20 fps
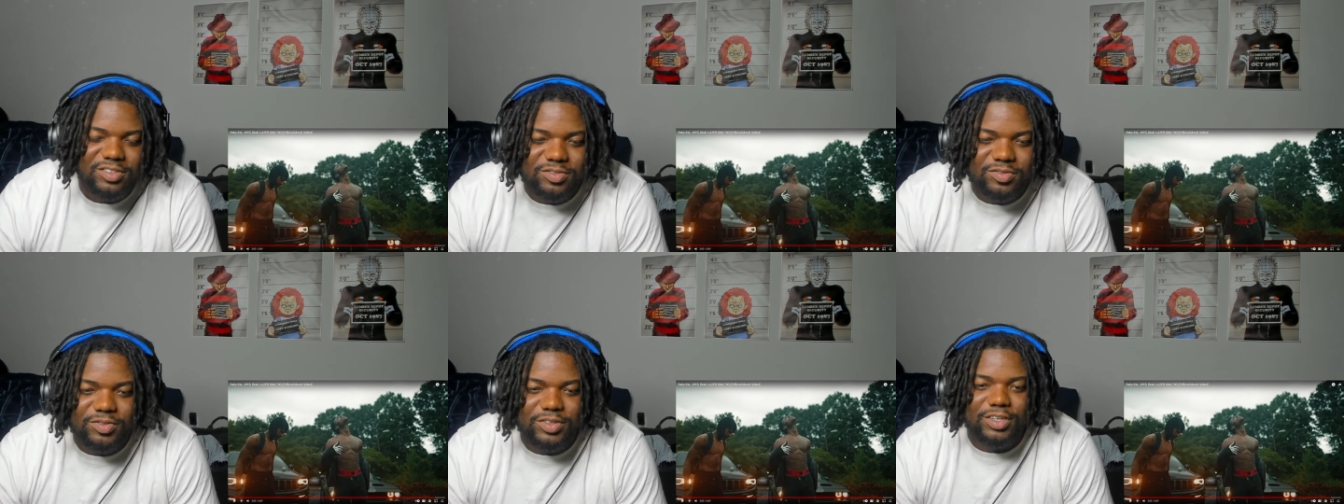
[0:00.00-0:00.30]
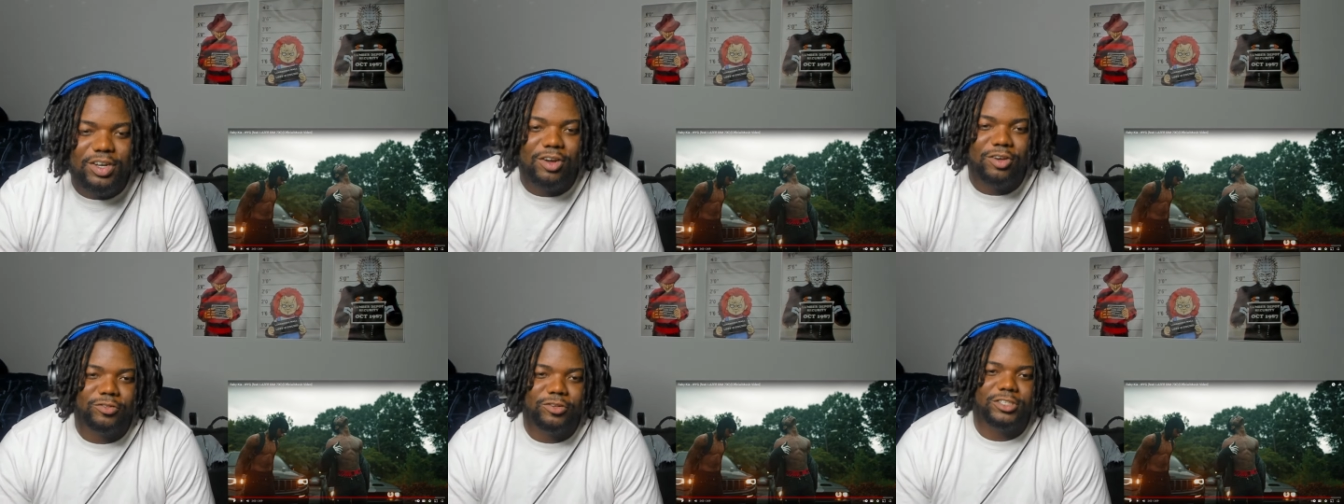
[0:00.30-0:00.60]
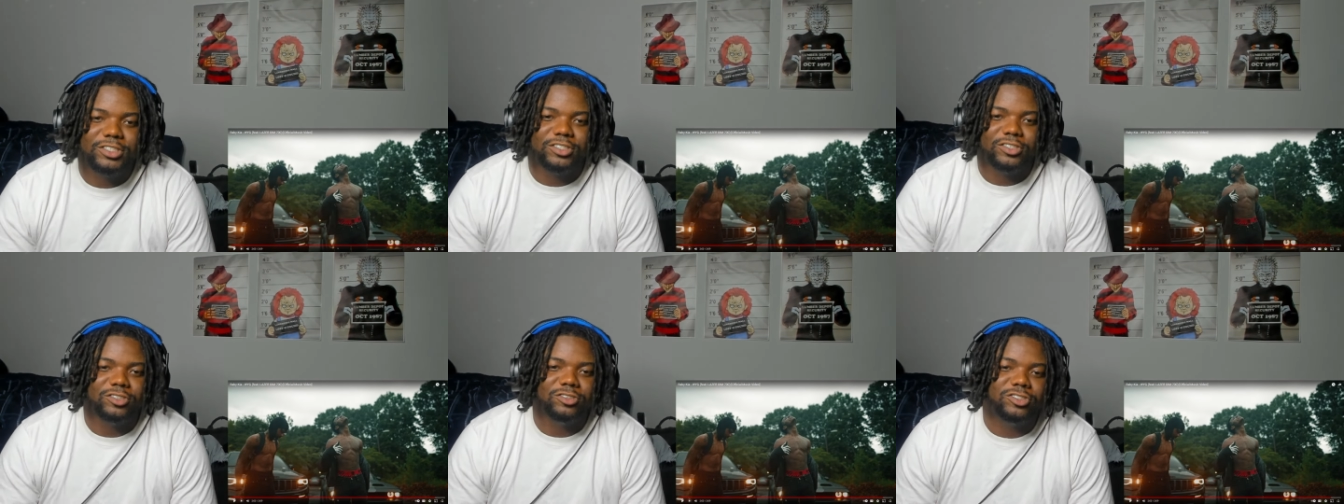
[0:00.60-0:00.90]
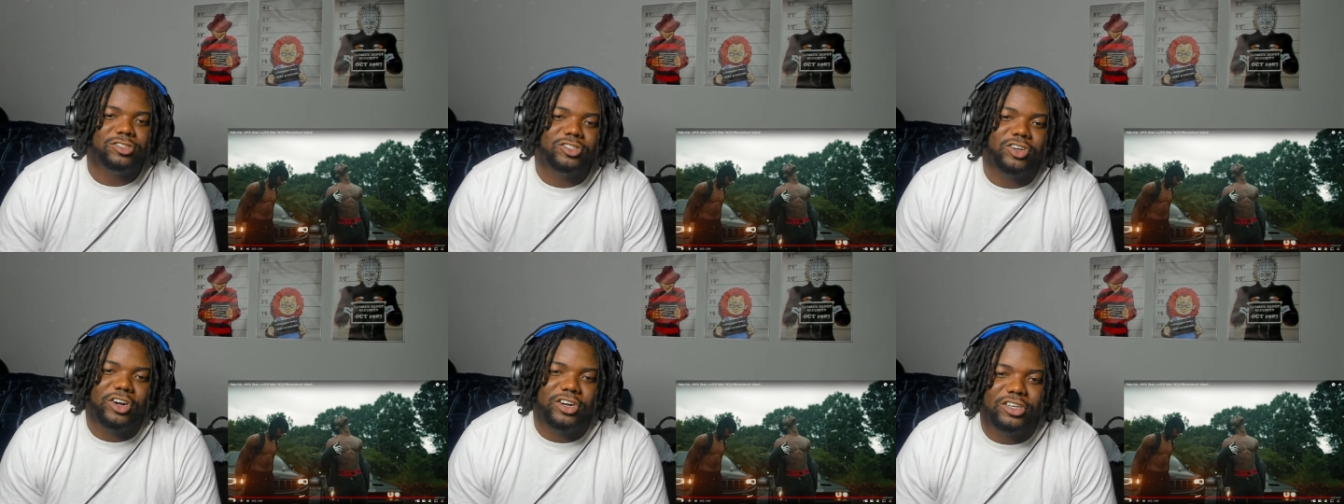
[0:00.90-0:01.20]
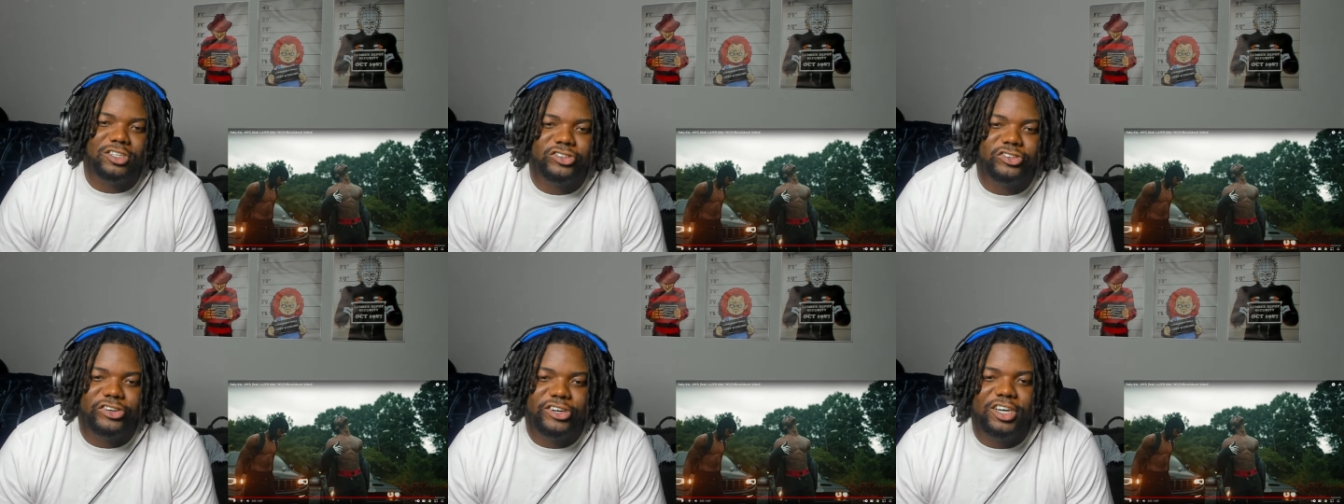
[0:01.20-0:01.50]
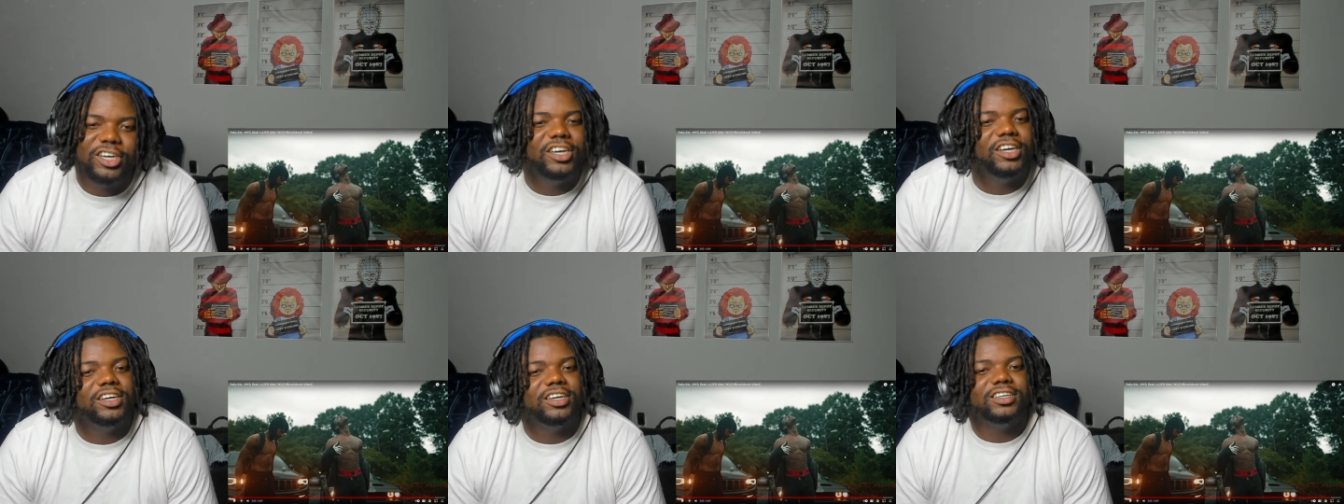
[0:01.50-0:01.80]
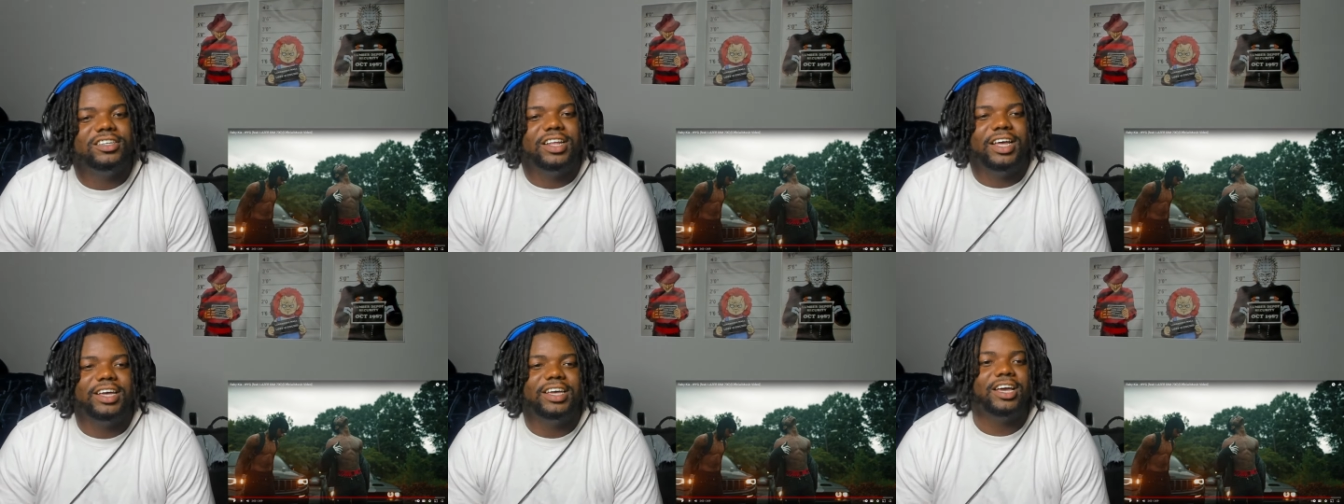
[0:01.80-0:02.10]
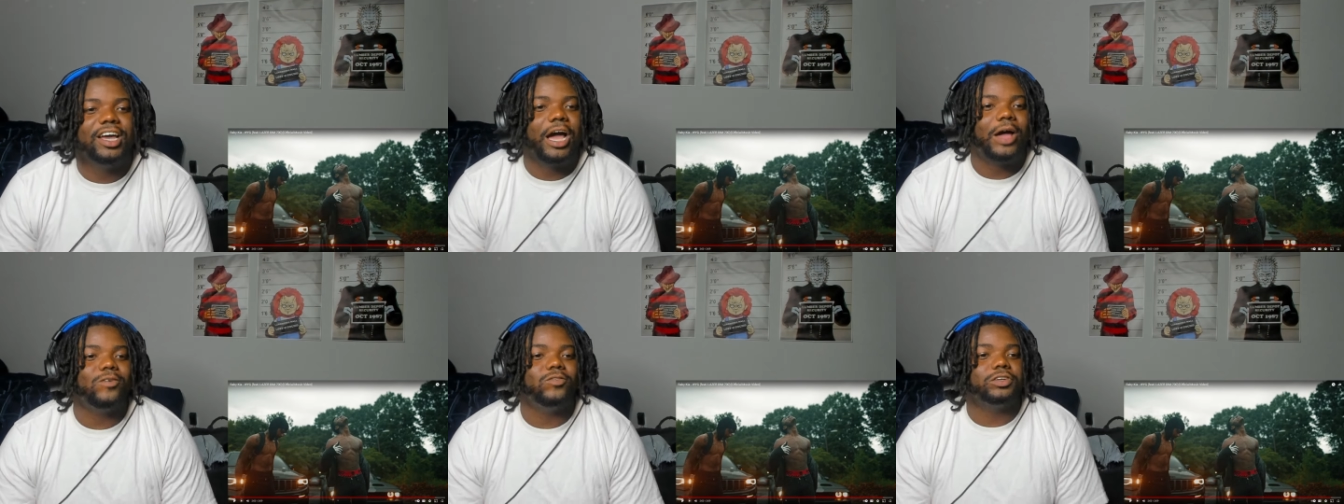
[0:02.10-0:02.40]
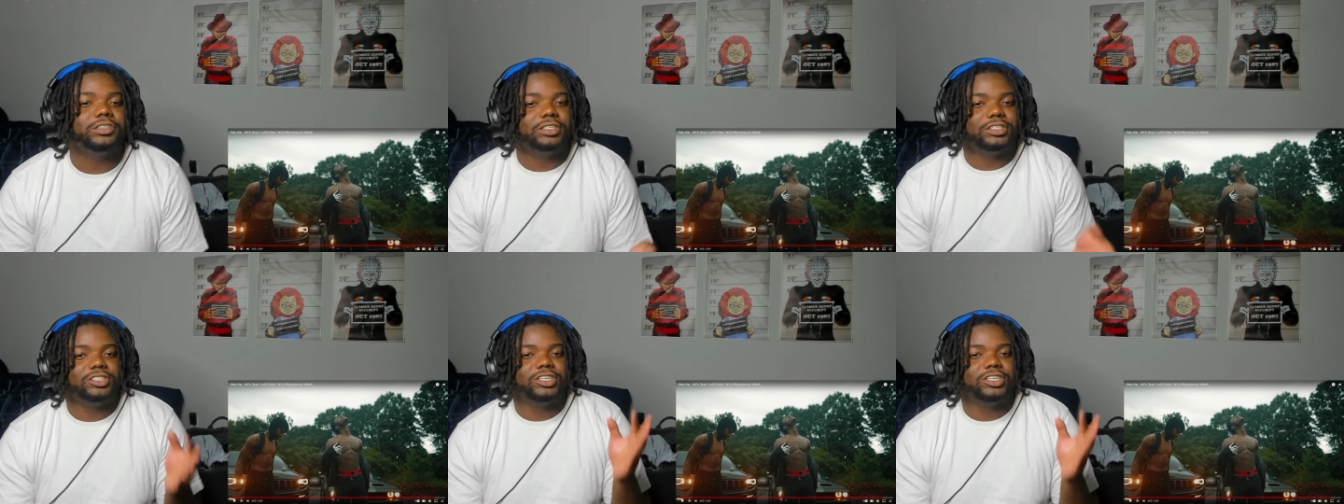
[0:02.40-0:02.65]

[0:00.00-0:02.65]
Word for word: we know we you starting a trend. Like he obviously